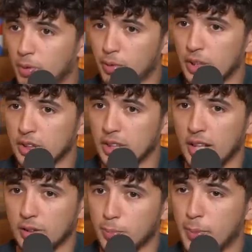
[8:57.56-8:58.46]
So essentially,
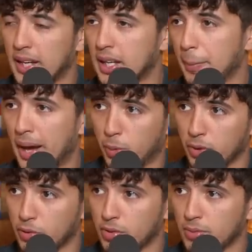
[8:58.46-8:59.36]
like just making reverse it
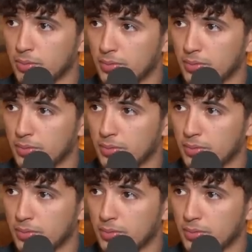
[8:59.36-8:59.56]
backwards. Yeah.